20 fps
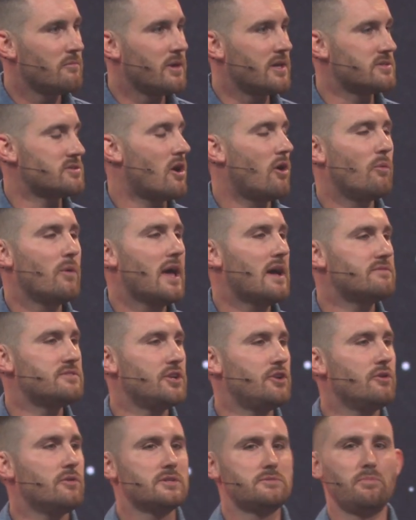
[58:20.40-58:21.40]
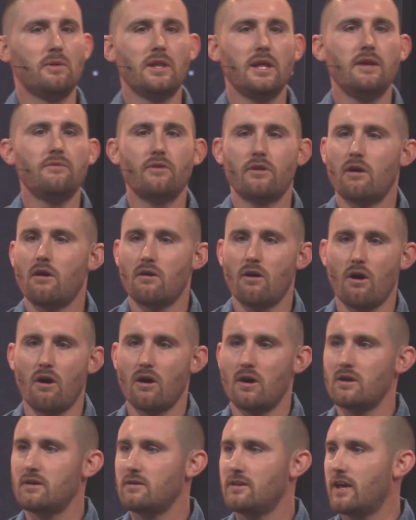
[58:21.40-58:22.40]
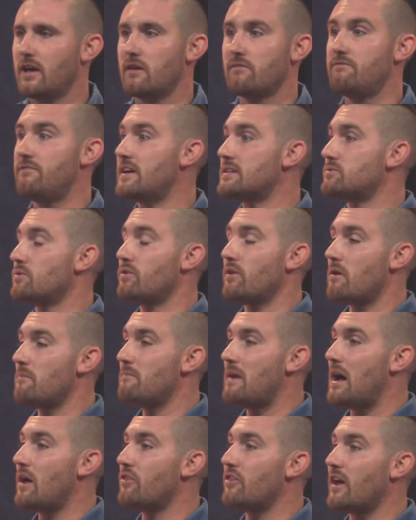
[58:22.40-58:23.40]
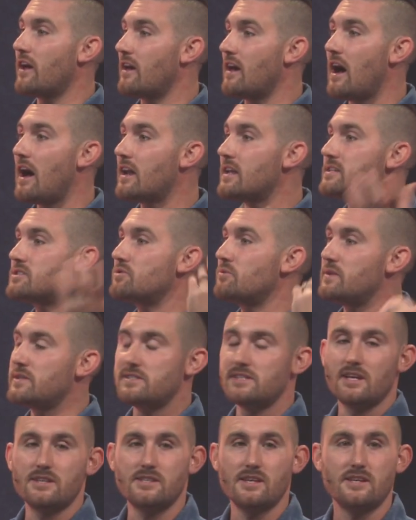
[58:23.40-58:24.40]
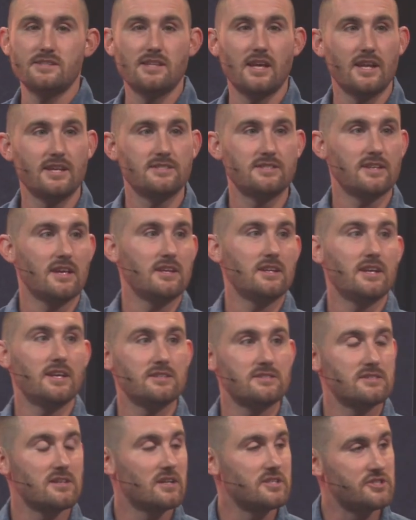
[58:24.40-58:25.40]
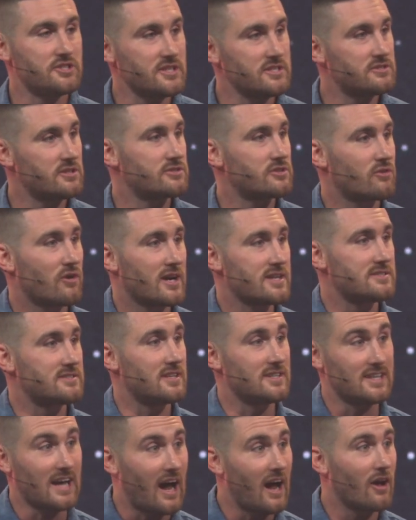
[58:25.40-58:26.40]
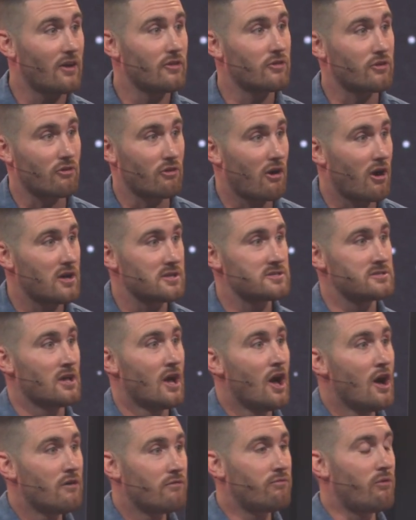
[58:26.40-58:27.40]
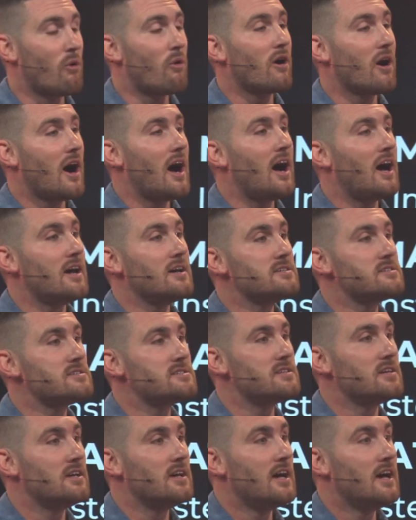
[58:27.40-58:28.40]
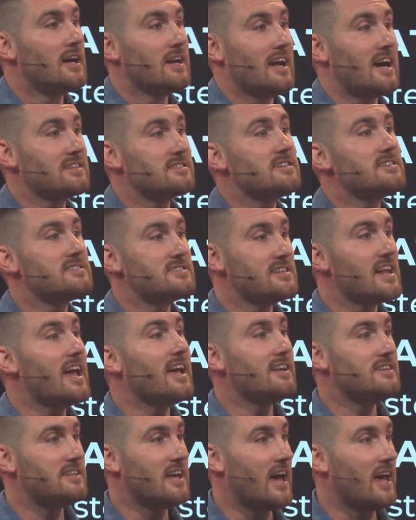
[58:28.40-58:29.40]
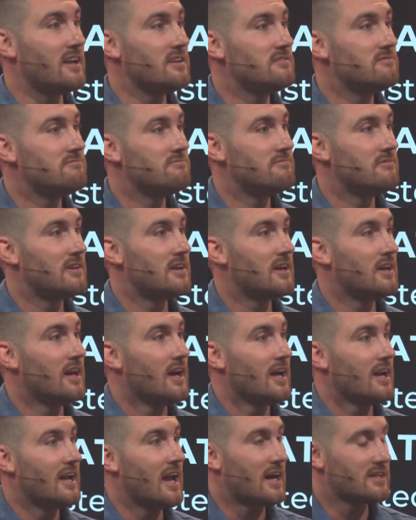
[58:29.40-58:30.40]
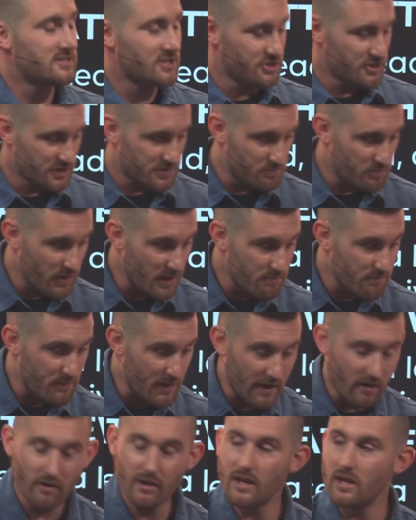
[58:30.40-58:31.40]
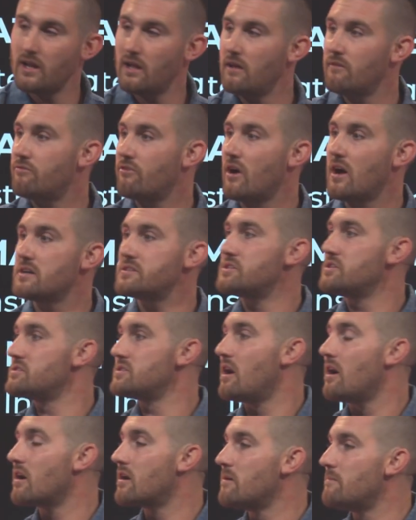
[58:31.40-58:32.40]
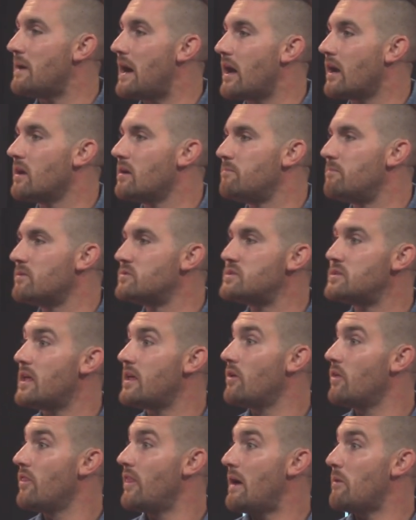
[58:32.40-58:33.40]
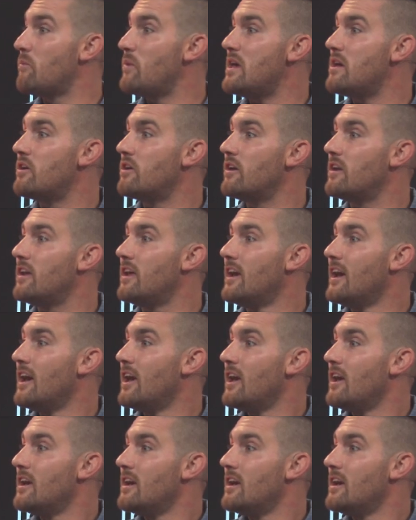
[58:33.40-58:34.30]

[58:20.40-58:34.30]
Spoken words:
Because all we have to do is believe in our heart and confess with our mouth that God is who he says he is, that he sent his son Jesus Christ to die on the cross for us, not to stay dead, not to just be buried and for us to talk about it, but so that we could